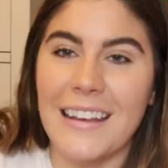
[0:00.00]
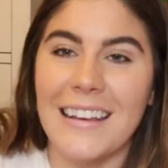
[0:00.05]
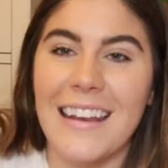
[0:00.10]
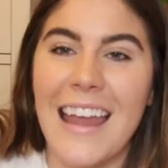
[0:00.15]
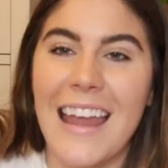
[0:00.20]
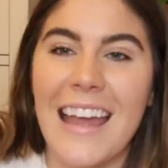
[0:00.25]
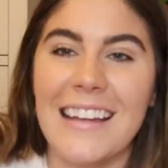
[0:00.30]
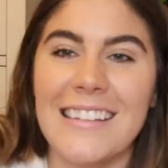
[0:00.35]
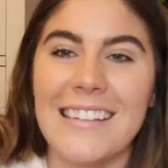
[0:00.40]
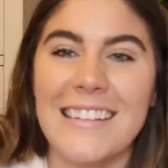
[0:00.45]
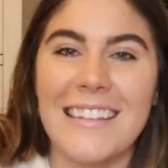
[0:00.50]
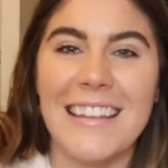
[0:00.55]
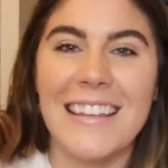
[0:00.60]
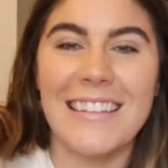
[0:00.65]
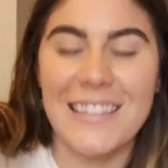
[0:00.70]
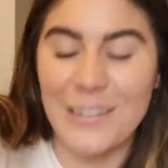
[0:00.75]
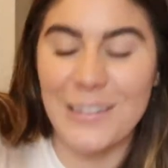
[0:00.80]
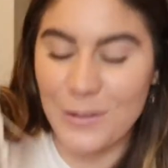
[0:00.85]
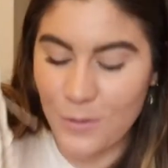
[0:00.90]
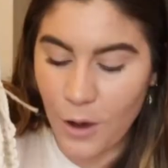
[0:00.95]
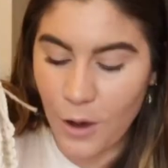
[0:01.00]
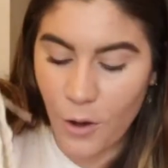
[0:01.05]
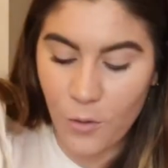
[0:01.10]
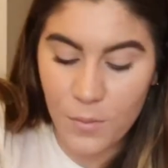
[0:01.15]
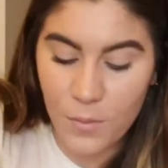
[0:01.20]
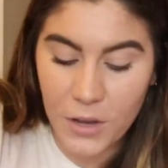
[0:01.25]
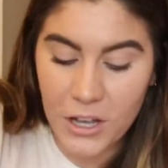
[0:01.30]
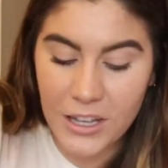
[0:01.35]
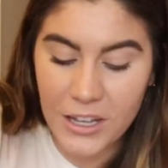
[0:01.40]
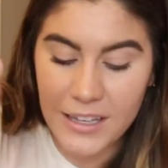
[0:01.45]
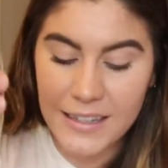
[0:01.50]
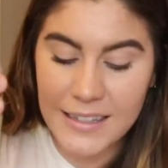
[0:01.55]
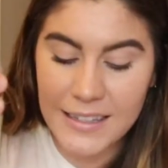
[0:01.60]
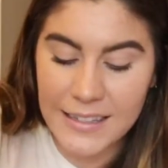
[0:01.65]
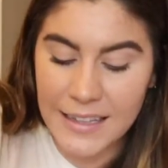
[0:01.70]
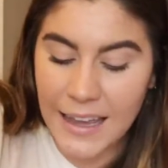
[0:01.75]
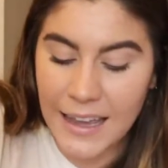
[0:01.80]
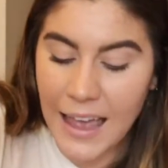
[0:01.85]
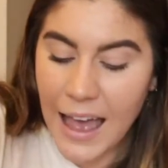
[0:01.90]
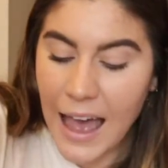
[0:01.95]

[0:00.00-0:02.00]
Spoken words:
next let's do Home Goods.